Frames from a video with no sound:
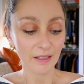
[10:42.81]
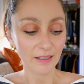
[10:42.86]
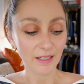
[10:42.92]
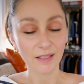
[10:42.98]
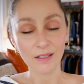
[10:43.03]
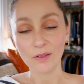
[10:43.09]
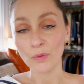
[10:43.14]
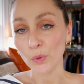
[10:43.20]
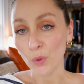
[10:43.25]
that
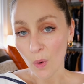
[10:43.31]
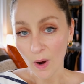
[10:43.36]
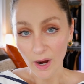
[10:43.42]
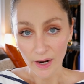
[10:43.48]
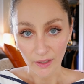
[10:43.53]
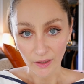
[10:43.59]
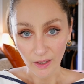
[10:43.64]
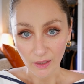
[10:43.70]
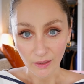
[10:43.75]
doesn't
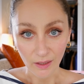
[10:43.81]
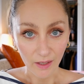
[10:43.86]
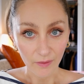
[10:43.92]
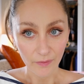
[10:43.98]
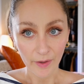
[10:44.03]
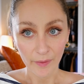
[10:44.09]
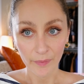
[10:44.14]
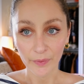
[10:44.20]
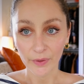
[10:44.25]
require a lot
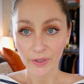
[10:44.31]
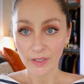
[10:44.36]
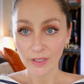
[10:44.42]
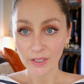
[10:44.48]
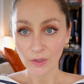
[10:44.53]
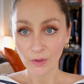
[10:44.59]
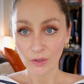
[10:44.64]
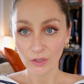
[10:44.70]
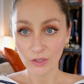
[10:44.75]
of
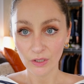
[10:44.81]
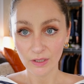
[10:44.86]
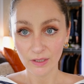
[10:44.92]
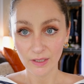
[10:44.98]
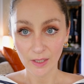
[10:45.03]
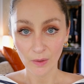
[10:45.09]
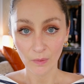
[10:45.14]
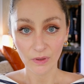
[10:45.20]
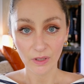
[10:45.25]
effort, you can just
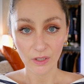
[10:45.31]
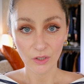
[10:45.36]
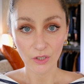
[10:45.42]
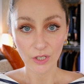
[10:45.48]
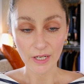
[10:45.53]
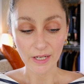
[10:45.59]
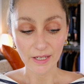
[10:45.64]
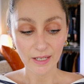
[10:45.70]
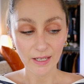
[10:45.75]
stick with the
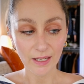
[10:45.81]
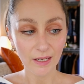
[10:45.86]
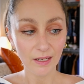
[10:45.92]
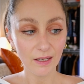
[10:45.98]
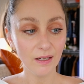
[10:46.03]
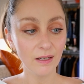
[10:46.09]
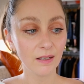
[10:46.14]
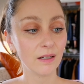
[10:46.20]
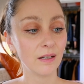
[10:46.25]

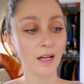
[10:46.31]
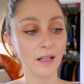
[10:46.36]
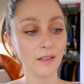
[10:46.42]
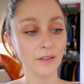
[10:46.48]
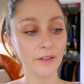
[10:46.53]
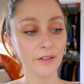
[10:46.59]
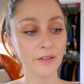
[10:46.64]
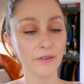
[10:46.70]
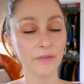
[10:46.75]
cheeky
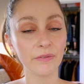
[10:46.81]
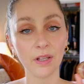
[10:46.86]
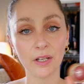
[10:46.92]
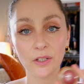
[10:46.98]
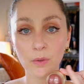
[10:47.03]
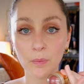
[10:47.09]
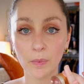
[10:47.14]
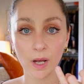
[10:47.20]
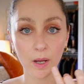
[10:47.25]
color, the
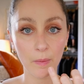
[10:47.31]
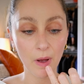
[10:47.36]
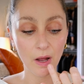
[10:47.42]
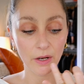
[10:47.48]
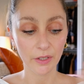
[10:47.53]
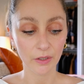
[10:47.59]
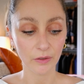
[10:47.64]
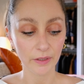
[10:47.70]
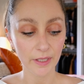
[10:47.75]
Flesh Balm
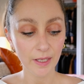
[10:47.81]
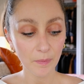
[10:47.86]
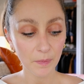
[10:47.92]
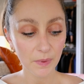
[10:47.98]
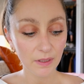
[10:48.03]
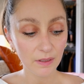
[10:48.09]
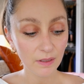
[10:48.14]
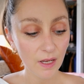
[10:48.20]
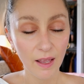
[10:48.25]
on your
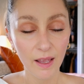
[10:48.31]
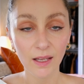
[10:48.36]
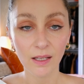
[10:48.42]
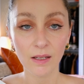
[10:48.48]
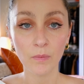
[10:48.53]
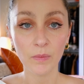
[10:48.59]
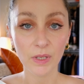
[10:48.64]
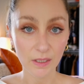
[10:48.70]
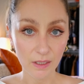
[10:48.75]
lips,
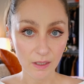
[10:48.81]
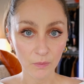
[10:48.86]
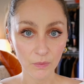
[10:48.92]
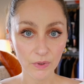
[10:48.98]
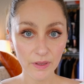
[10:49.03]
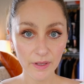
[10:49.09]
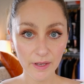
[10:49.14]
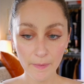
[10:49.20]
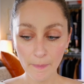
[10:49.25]
and be done
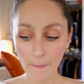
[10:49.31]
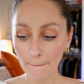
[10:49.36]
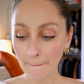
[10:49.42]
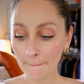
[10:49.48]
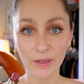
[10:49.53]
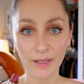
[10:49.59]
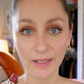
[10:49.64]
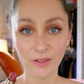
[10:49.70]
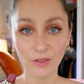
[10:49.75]
with it.
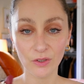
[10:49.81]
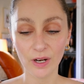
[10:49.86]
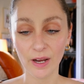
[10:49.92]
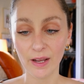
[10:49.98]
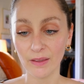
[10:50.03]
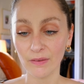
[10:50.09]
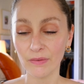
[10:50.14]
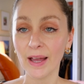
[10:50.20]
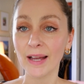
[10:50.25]
But let's
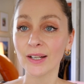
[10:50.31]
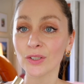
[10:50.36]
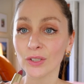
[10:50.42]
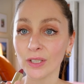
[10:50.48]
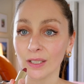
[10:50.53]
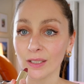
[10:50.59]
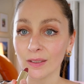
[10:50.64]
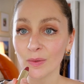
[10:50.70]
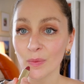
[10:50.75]
try the
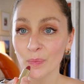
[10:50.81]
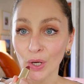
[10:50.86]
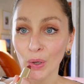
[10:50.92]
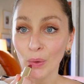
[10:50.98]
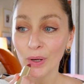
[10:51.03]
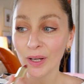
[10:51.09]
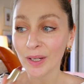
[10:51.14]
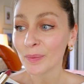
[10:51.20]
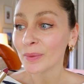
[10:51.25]
Fashion. So
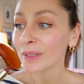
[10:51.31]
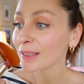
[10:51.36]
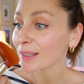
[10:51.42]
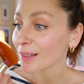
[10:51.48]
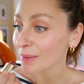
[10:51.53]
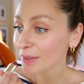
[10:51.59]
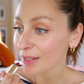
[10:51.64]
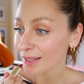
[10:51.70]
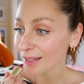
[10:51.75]
I'm gonna
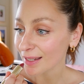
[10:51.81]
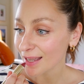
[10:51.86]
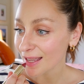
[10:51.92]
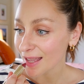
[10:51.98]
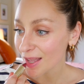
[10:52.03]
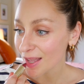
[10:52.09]
go in.